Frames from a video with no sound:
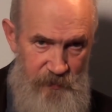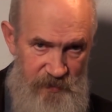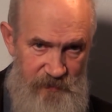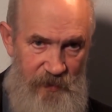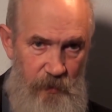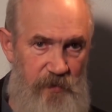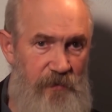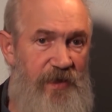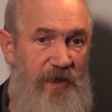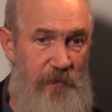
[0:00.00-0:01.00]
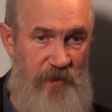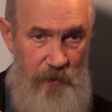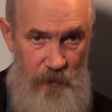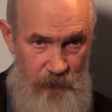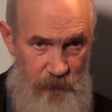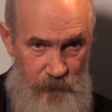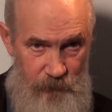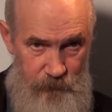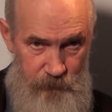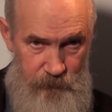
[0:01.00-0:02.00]
using
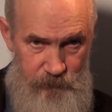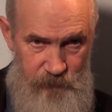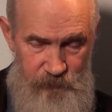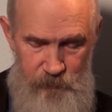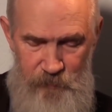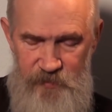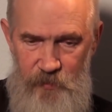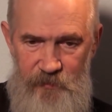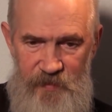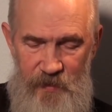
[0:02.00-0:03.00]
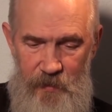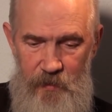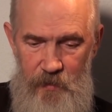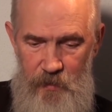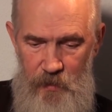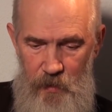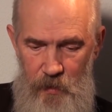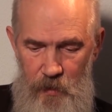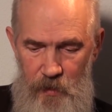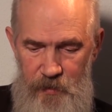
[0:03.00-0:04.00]
silicon dissolved in the seawater.